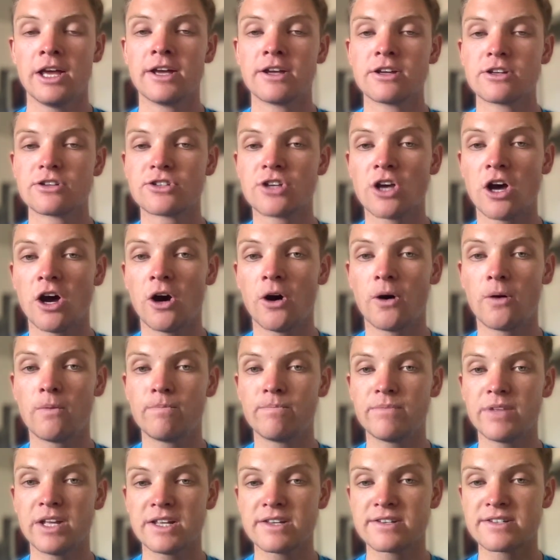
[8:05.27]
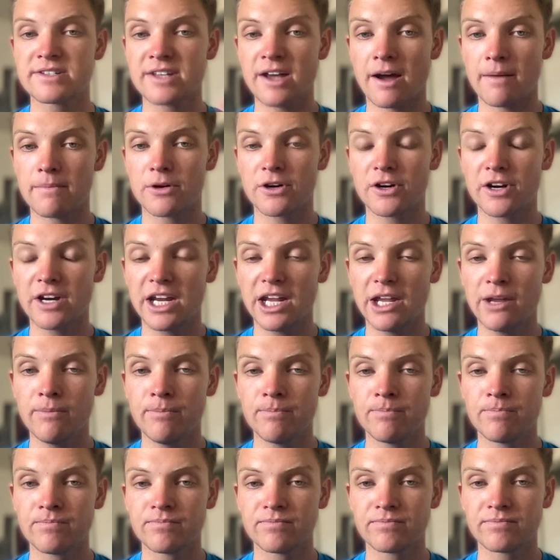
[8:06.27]
So in
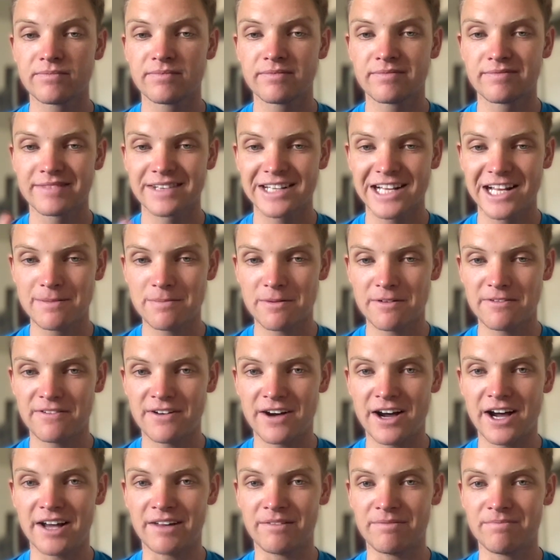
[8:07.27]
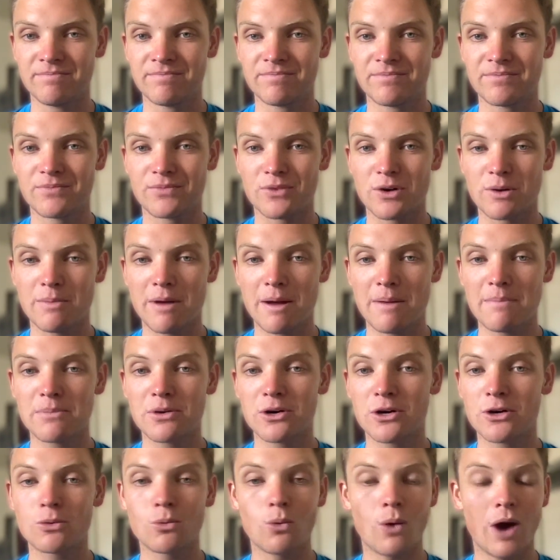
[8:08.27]
summary, keep it fun.
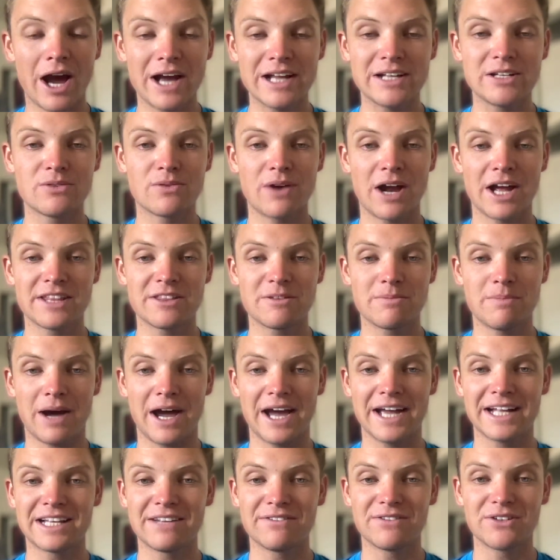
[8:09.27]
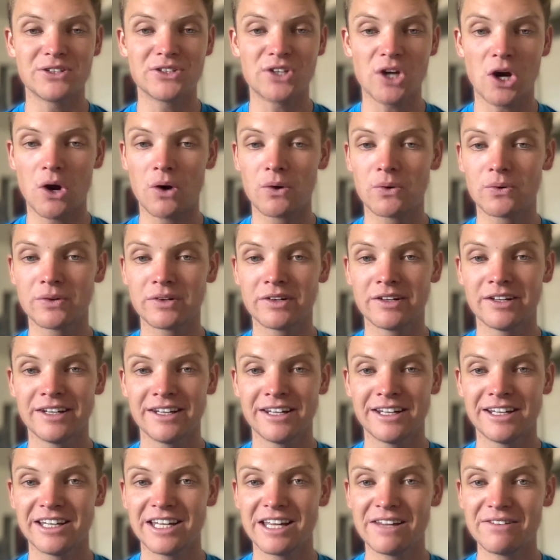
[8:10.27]
Remember why you ride the bike.
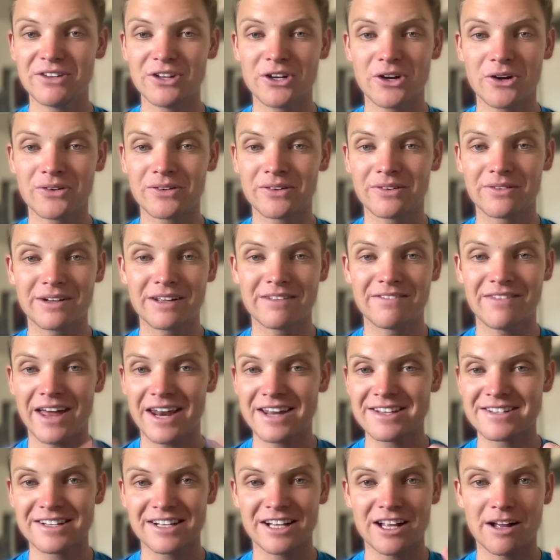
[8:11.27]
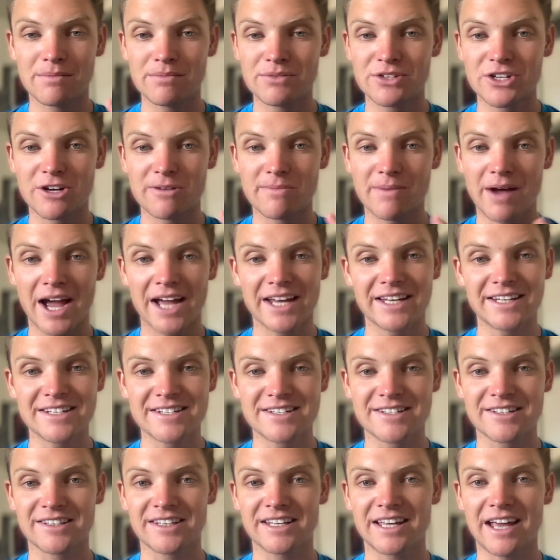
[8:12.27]
If that doesn't come to your mind
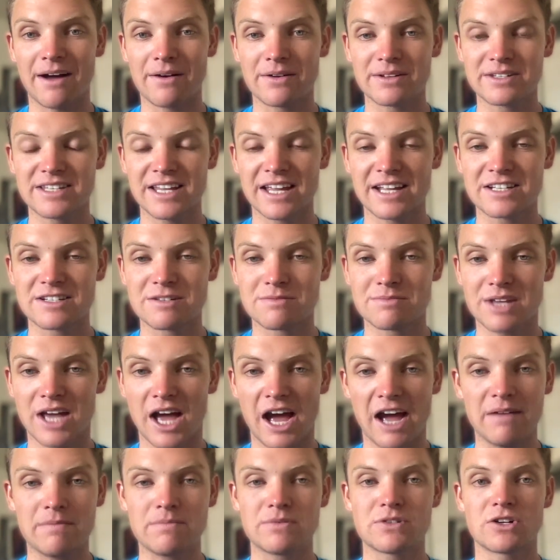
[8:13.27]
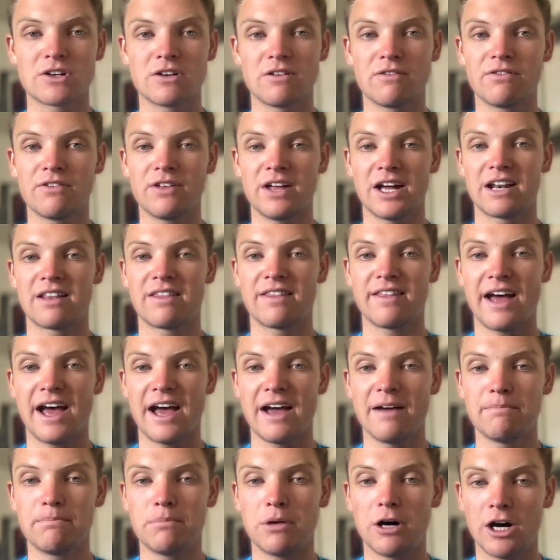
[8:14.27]
easily, I would take some time to reflect that
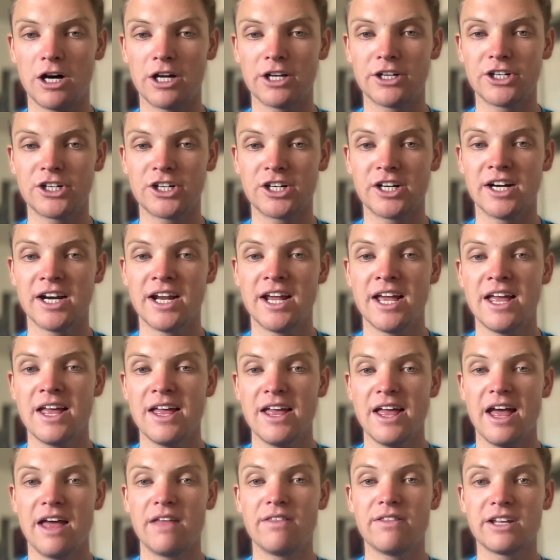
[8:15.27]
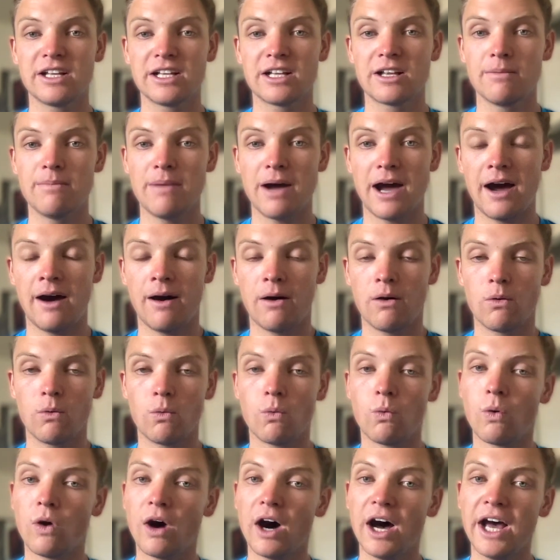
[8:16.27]
and ponder and think about
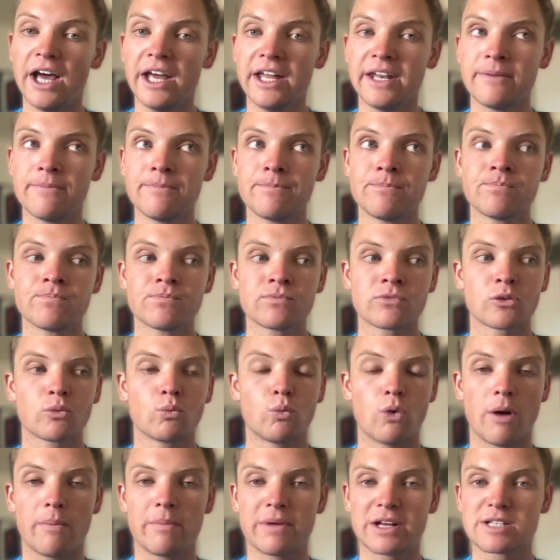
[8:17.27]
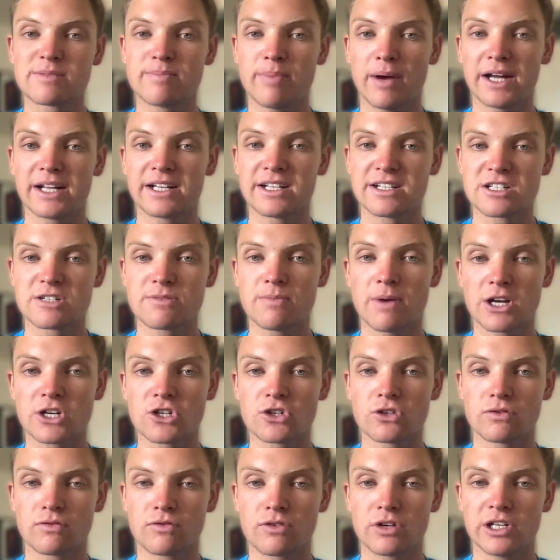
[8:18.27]
what makes biking
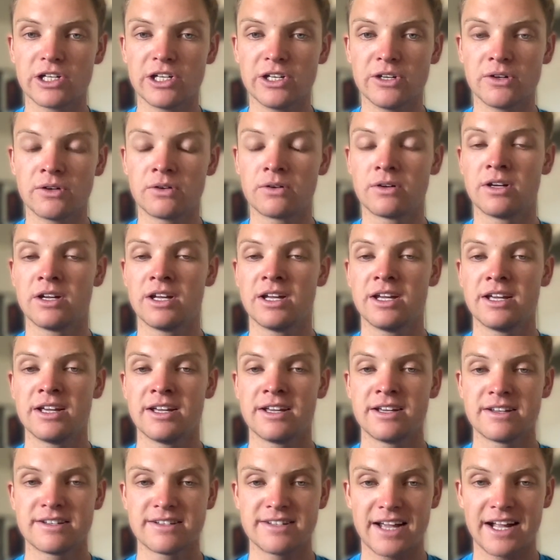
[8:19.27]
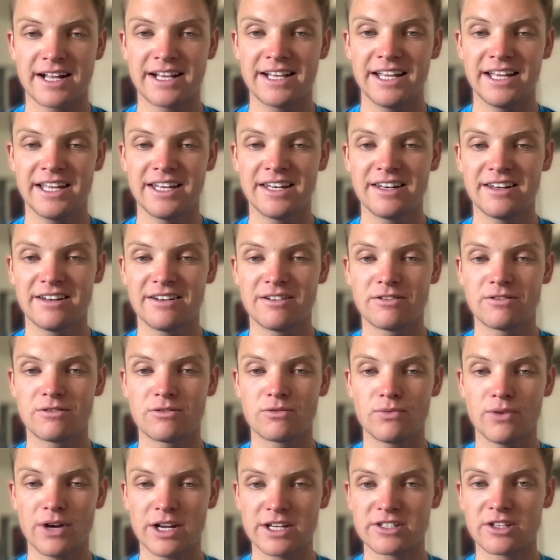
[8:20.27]
special for you. Second,
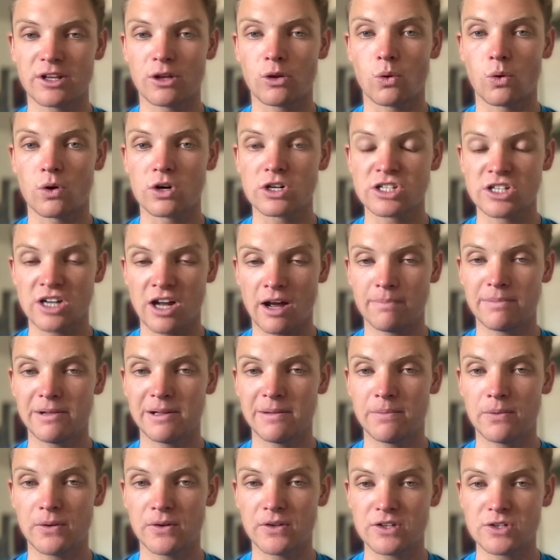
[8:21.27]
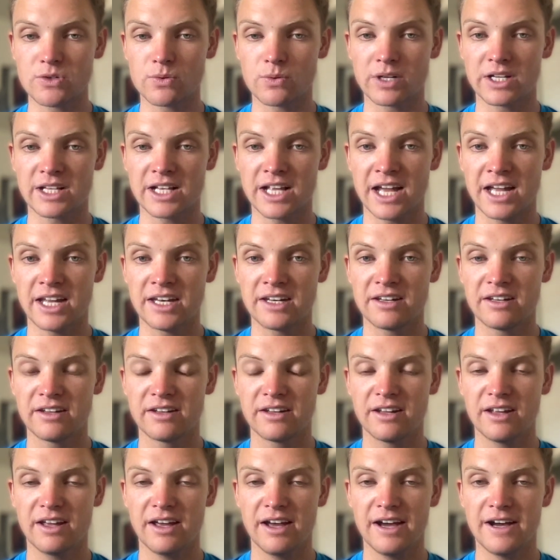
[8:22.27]
race the course, not people, this weekend,
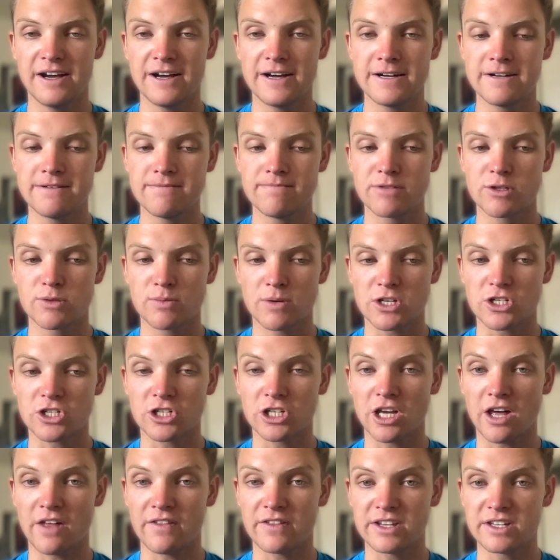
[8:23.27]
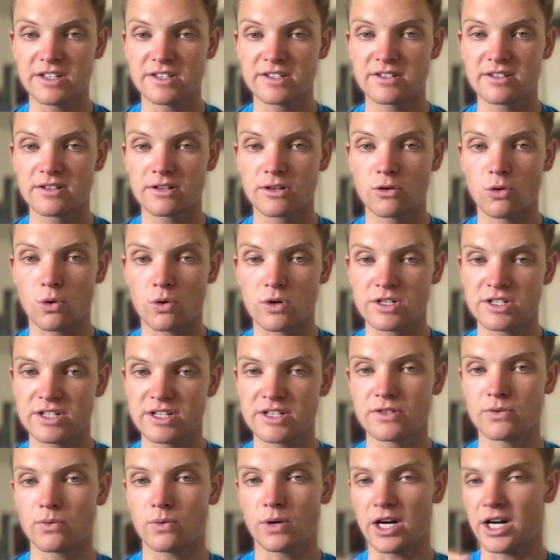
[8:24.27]
especially on these
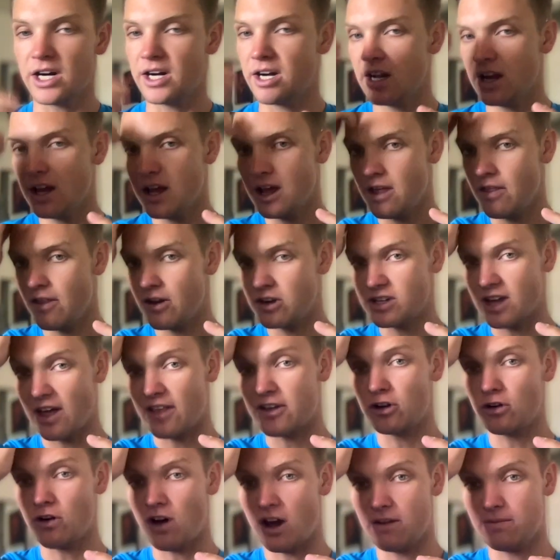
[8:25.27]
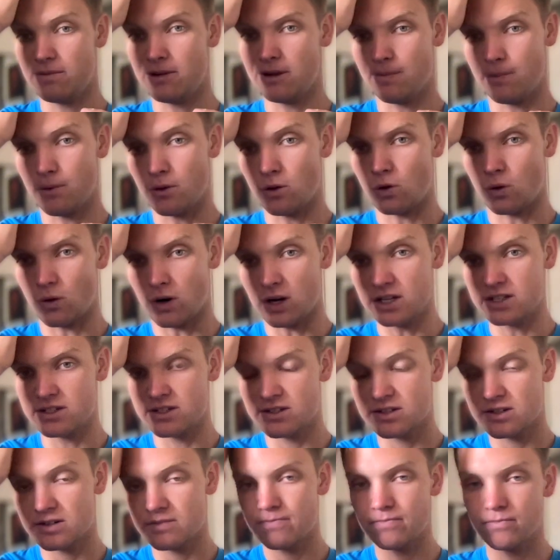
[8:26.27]
courses where there's either a lot of people or
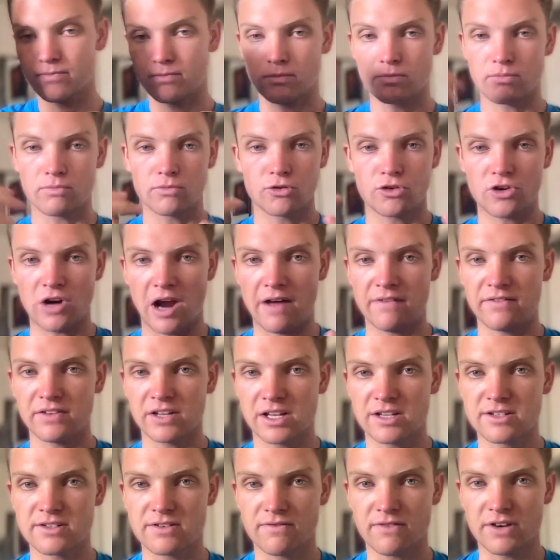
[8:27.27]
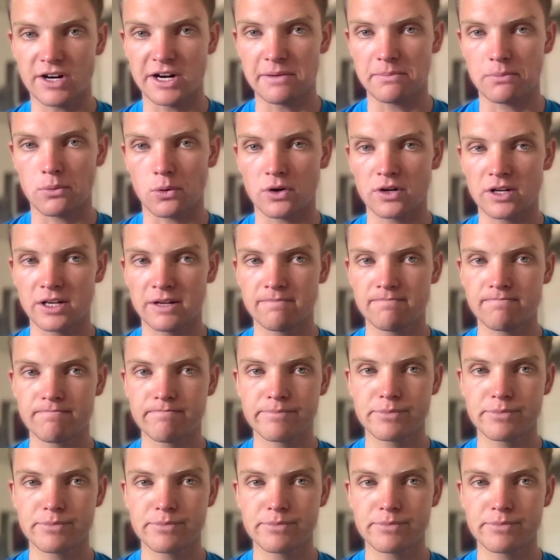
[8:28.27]
drafting isn't very important.